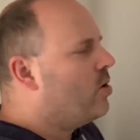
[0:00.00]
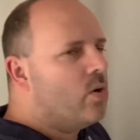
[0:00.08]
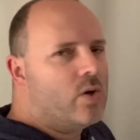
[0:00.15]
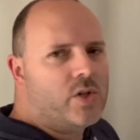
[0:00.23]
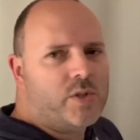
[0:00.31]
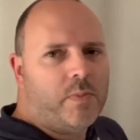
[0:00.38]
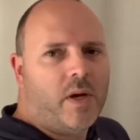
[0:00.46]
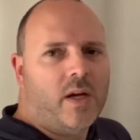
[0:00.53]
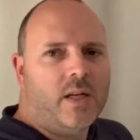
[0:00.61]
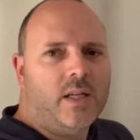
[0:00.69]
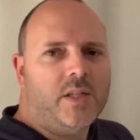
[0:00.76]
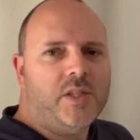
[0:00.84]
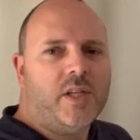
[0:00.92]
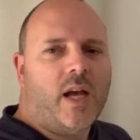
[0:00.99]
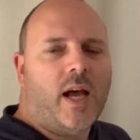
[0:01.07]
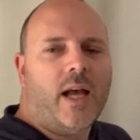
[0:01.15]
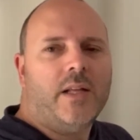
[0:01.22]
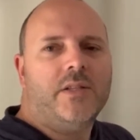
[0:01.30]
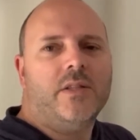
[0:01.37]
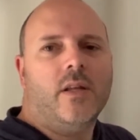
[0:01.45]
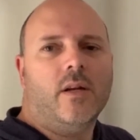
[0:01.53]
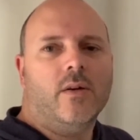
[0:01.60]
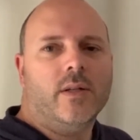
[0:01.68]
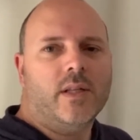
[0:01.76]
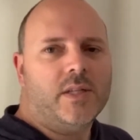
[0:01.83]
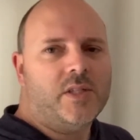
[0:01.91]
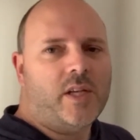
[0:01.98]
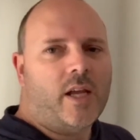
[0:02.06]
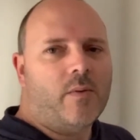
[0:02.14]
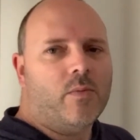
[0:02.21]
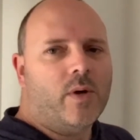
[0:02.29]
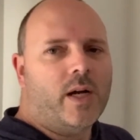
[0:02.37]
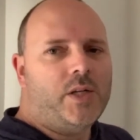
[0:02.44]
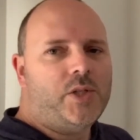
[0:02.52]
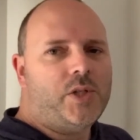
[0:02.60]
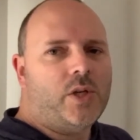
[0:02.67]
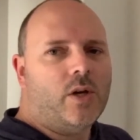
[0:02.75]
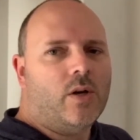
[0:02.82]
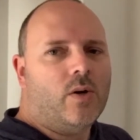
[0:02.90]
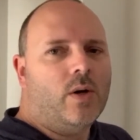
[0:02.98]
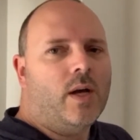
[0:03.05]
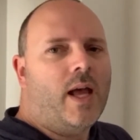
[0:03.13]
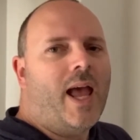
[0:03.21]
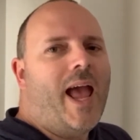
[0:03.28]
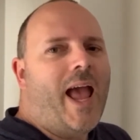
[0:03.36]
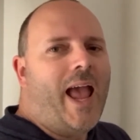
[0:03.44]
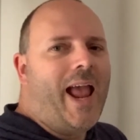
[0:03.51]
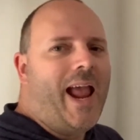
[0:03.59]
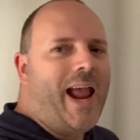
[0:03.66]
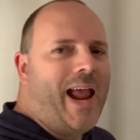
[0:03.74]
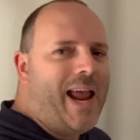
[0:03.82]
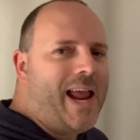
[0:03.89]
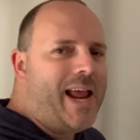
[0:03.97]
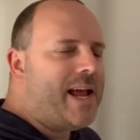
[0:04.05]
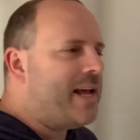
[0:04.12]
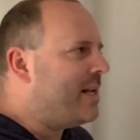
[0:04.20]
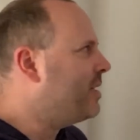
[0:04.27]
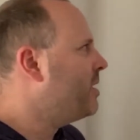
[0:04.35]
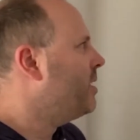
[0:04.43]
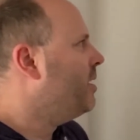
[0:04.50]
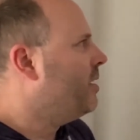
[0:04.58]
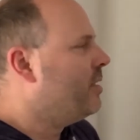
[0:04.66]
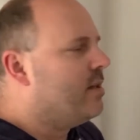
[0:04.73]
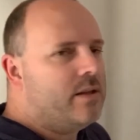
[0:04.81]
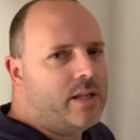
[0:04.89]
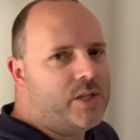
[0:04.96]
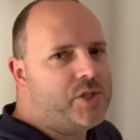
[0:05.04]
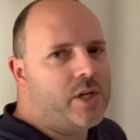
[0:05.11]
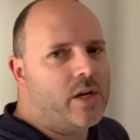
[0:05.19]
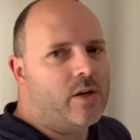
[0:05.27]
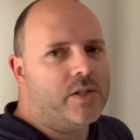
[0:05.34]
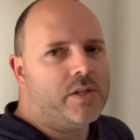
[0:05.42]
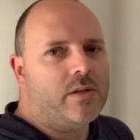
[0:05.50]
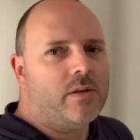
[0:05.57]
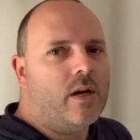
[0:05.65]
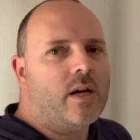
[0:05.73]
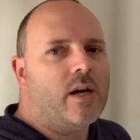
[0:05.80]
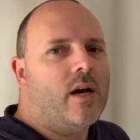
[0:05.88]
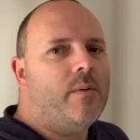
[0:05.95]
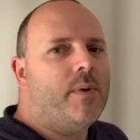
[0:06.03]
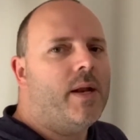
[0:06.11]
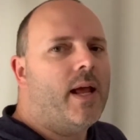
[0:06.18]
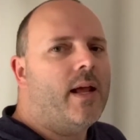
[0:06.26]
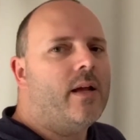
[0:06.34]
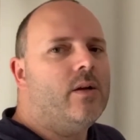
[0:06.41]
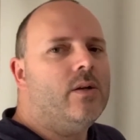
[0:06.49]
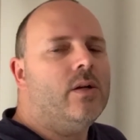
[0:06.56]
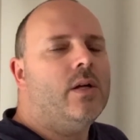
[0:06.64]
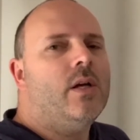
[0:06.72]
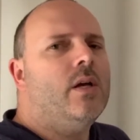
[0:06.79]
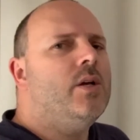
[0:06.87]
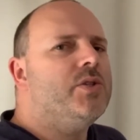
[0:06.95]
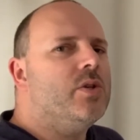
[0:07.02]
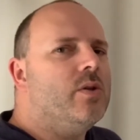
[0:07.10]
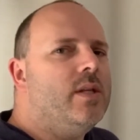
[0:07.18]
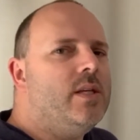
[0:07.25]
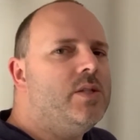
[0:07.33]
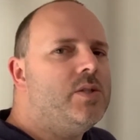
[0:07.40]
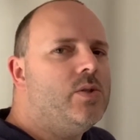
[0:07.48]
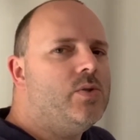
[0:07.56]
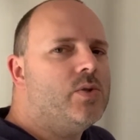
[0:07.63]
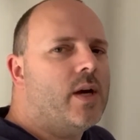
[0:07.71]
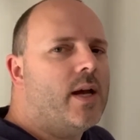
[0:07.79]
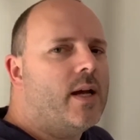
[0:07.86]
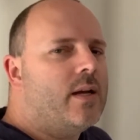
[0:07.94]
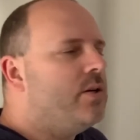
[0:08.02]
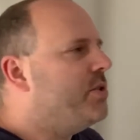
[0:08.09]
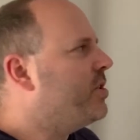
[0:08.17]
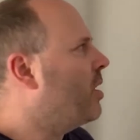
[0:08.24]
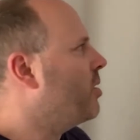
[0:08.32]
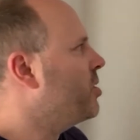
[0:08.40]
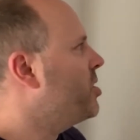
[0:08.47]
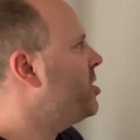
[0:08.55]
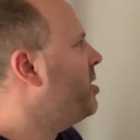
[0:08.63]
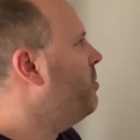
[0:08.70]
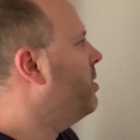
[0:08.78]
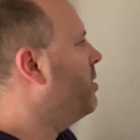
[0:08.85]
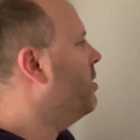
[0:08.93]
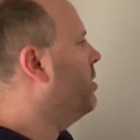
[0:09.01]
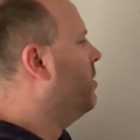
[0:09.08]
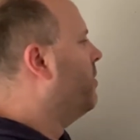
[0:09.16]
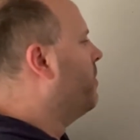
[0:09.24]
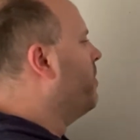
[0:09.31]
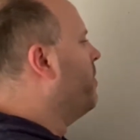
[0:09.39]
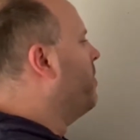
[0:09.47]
corresponding sides that are in the same ratio, and they share a common angle. So these two triangles are similar.